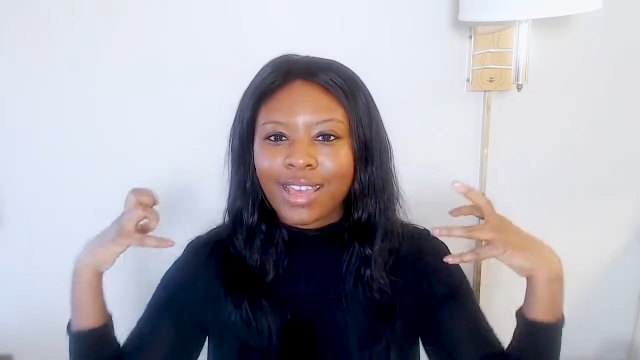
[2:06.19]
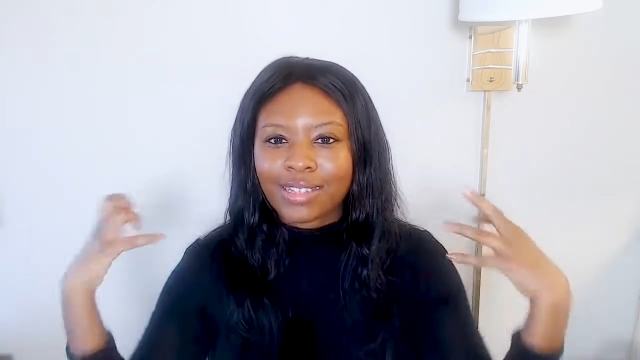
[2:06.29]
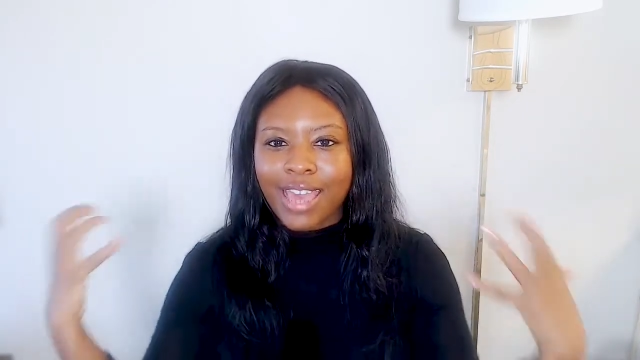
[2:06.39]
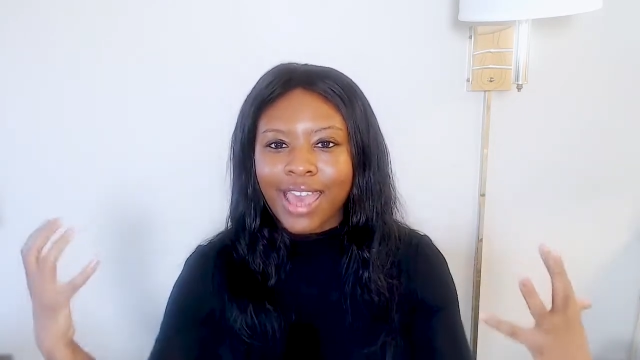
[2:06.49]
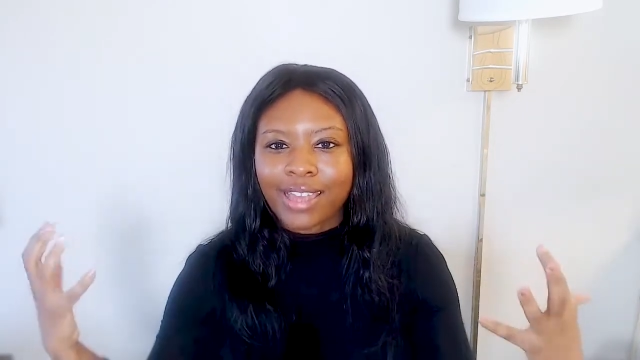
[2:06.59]

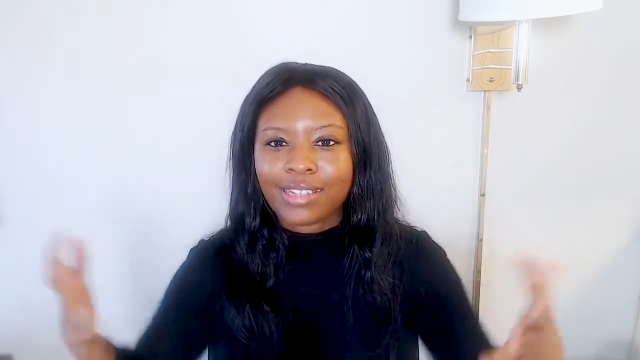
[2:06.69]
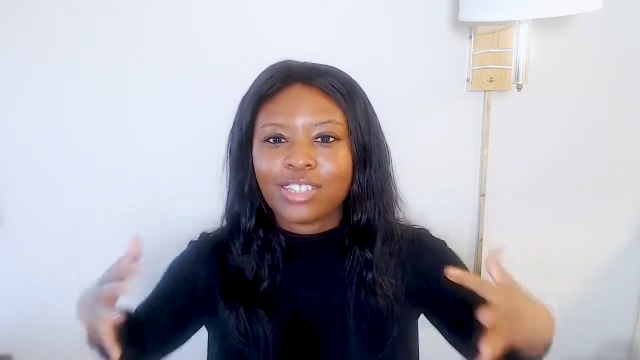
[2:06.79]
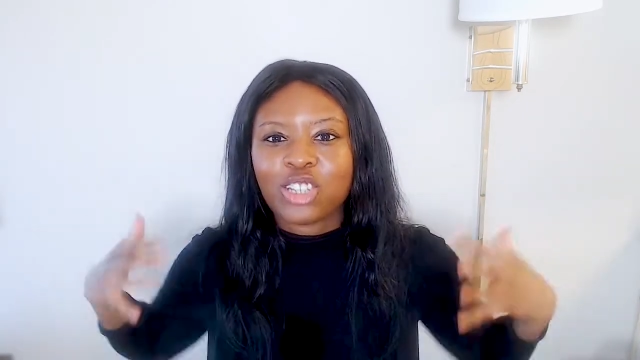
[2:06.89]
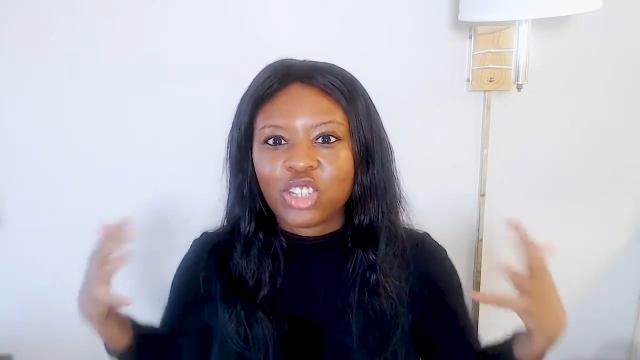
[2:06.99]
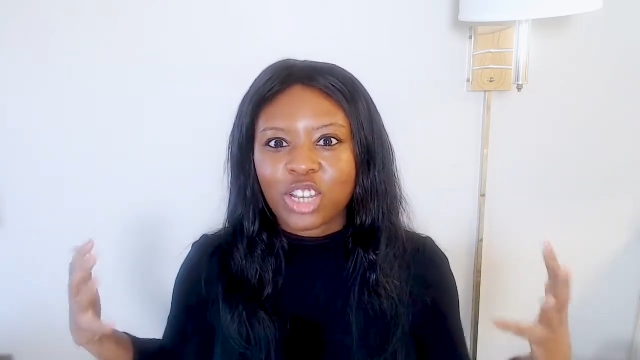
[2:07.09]
tend
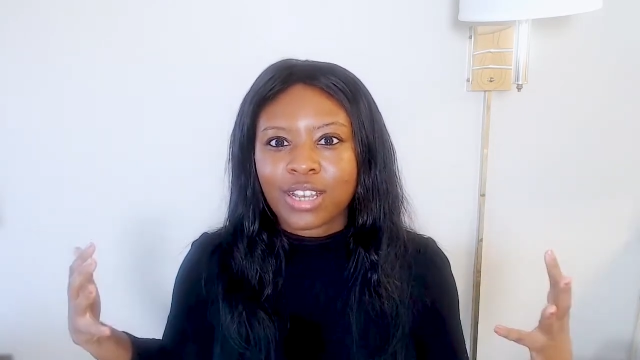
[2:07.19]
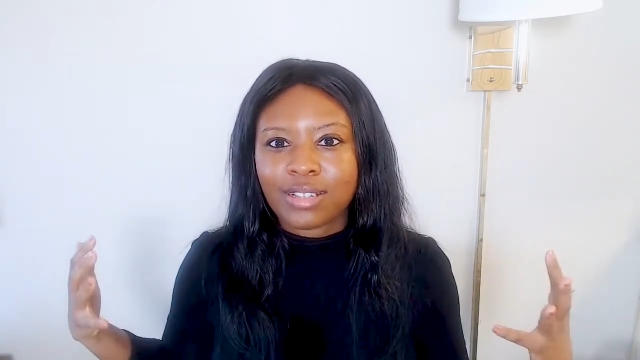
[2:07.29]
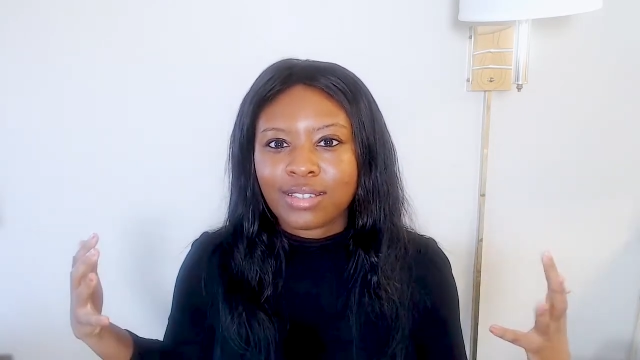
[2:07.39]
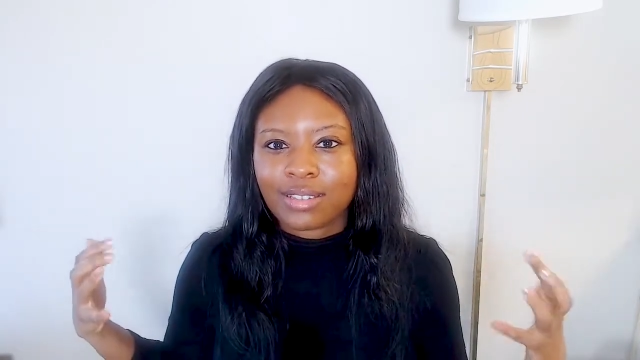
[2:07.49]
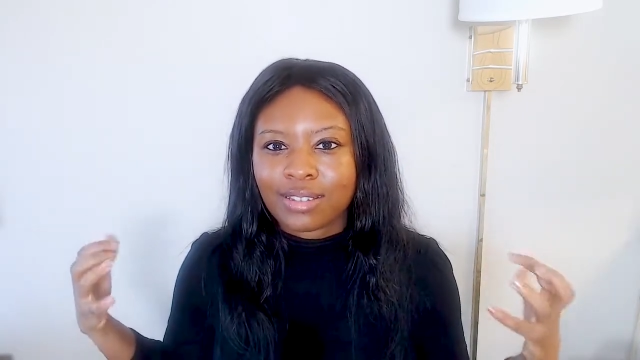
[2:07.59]
to
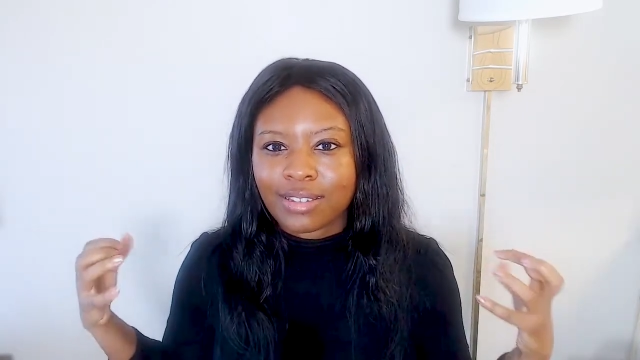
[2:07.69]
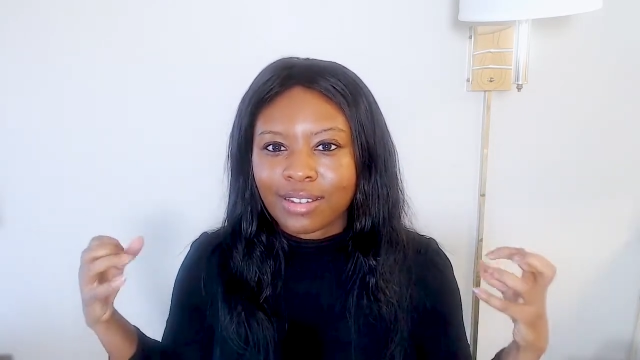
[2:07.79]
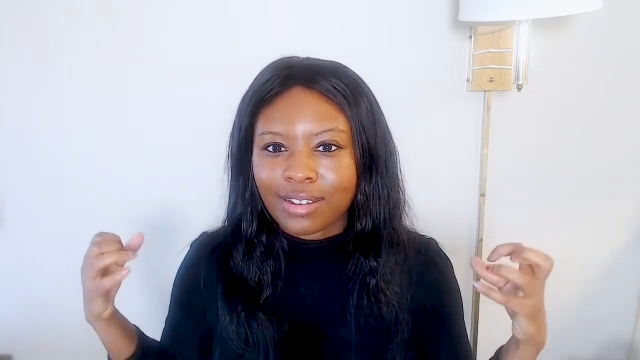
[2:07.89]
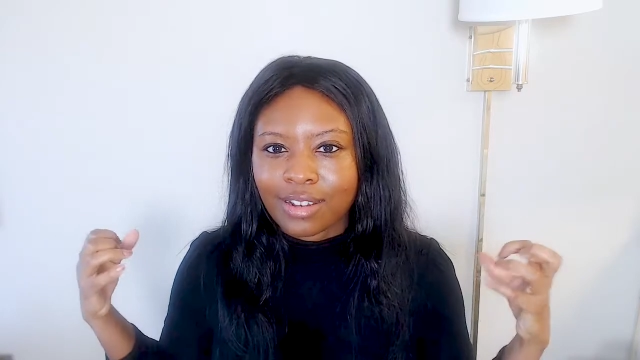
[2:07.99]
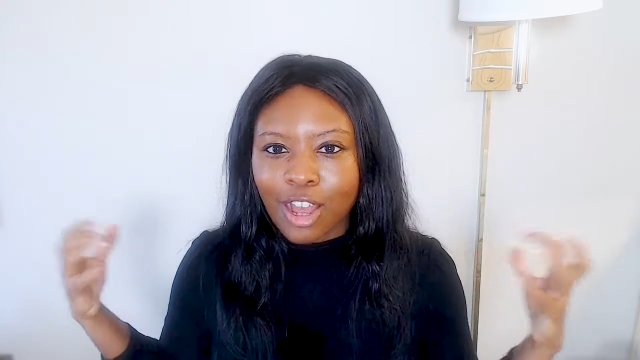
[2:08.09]
just
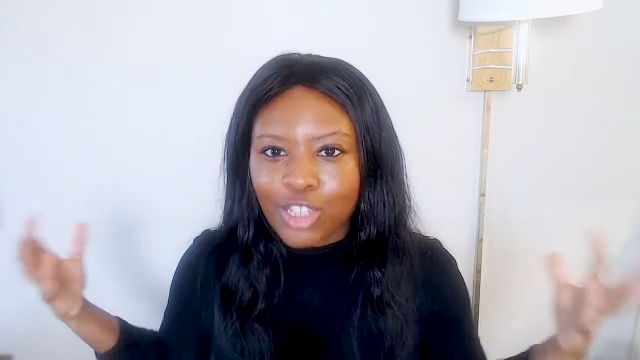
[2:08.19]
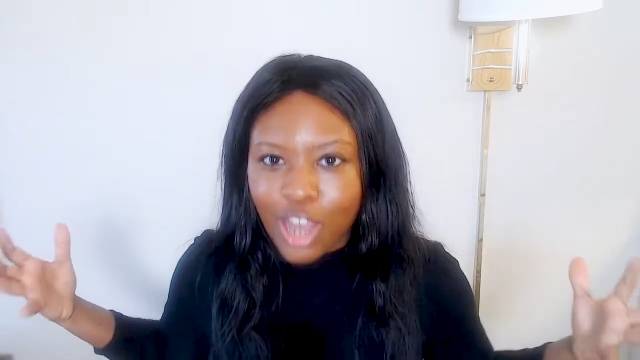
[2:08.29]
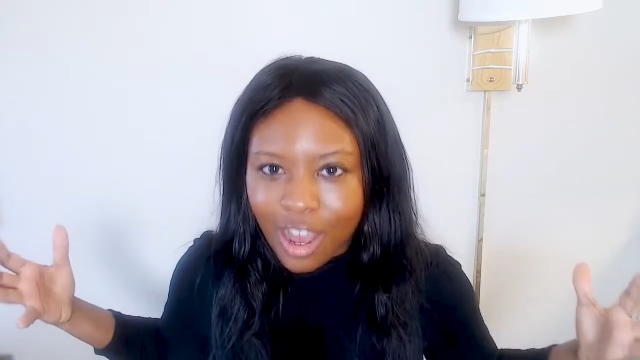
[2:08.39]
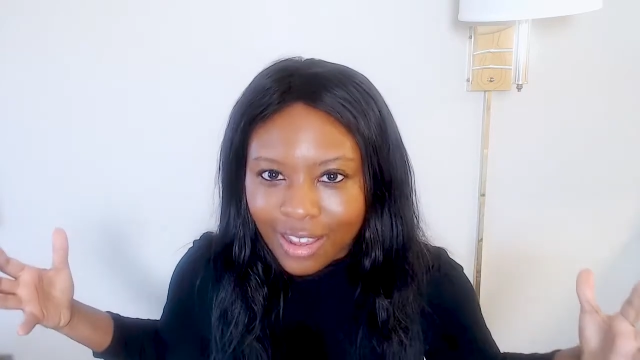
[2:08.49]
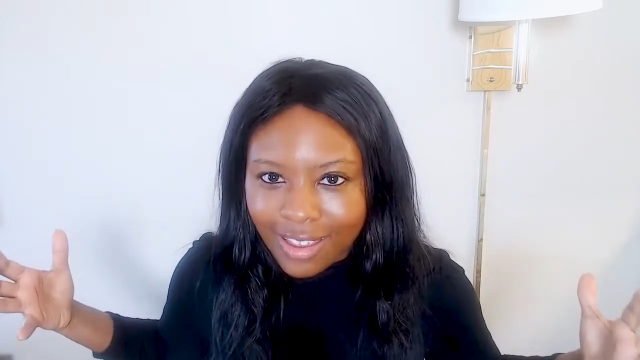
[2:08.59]
not
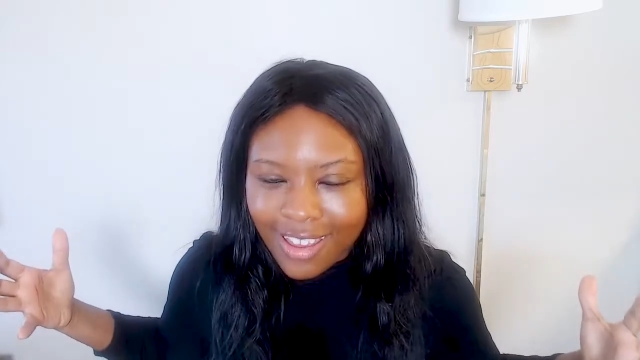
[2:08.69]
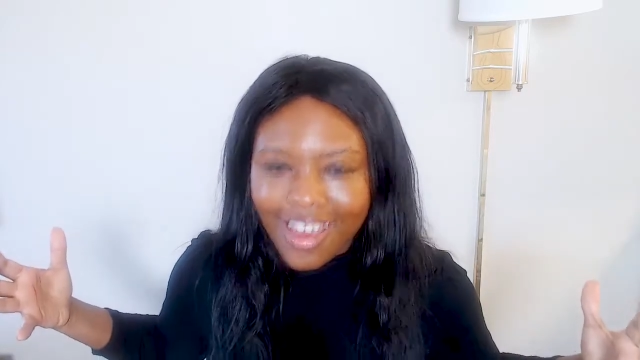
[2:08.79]
talk.